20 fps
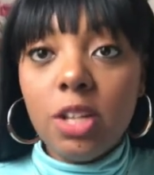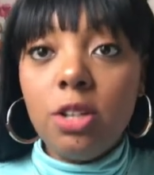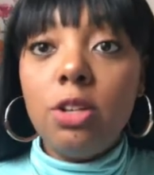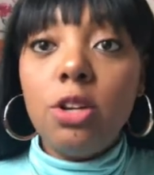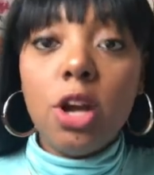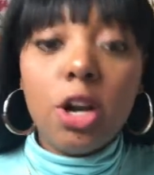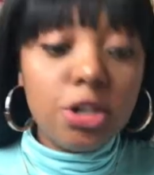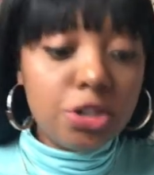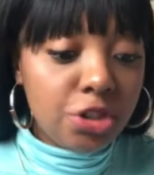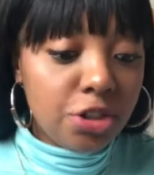
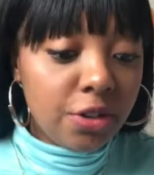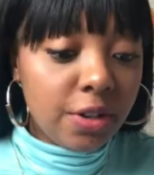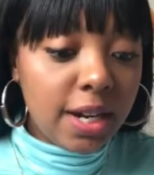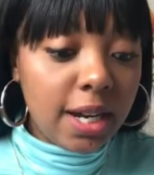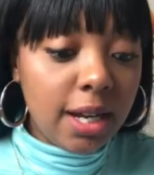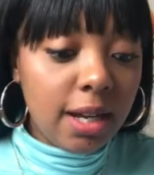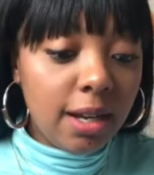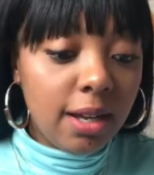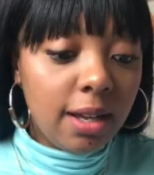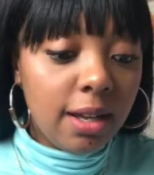
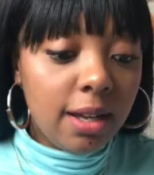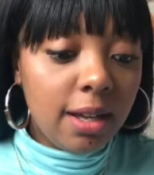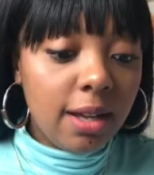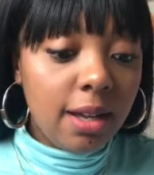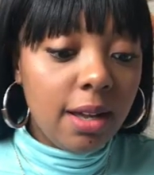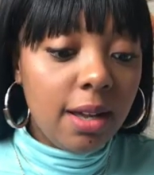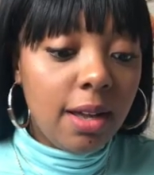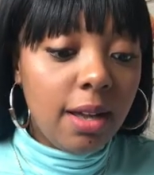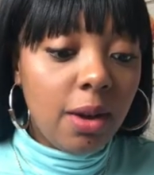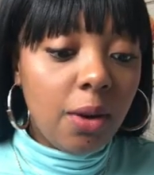nurturing,
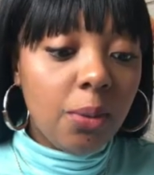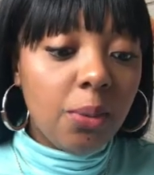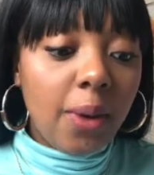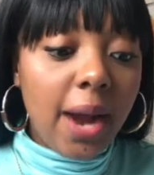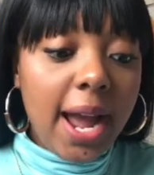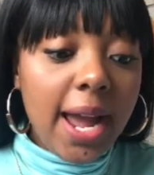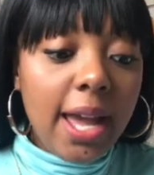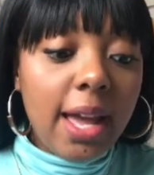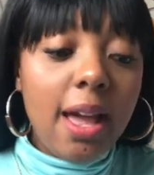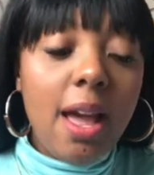
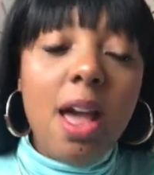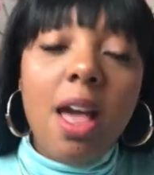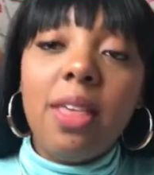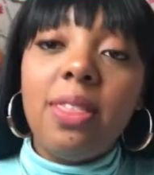right?